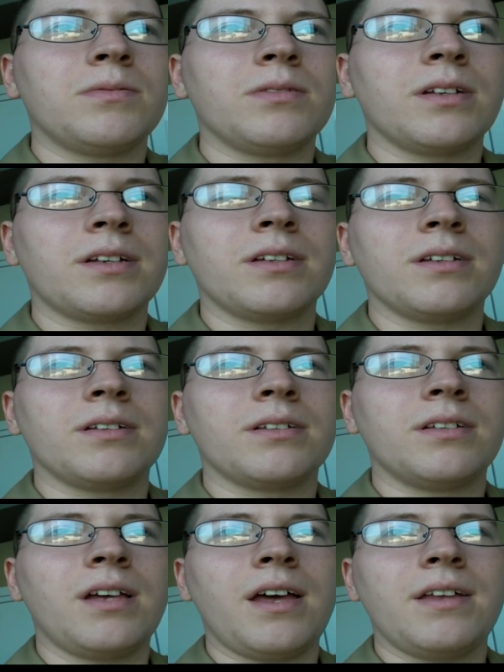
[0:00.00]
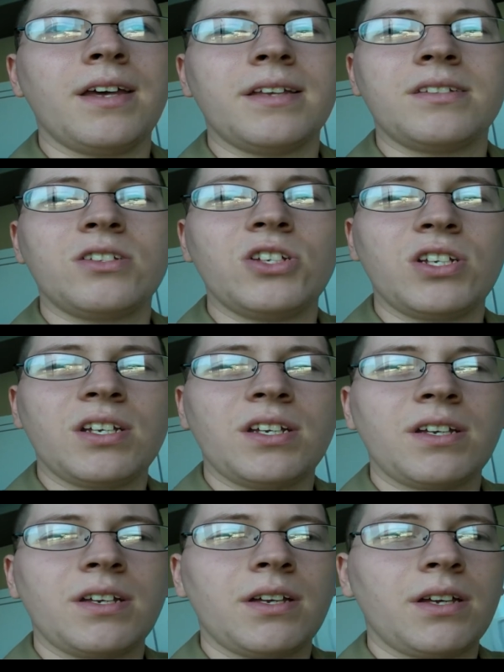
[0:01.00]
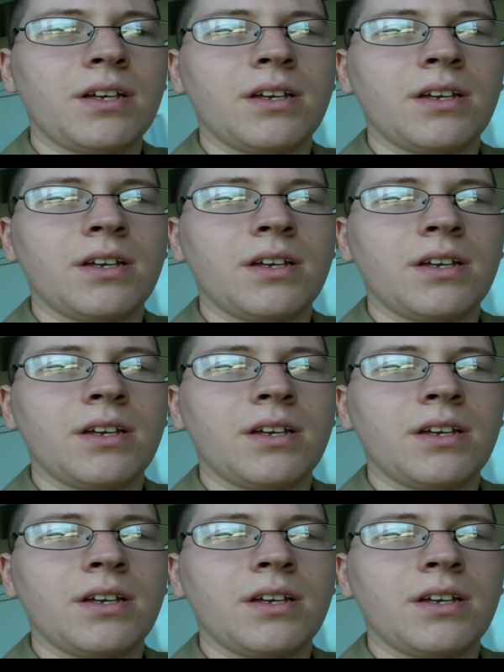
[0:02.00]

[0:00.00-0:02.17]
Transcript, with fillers: or like a, an S G.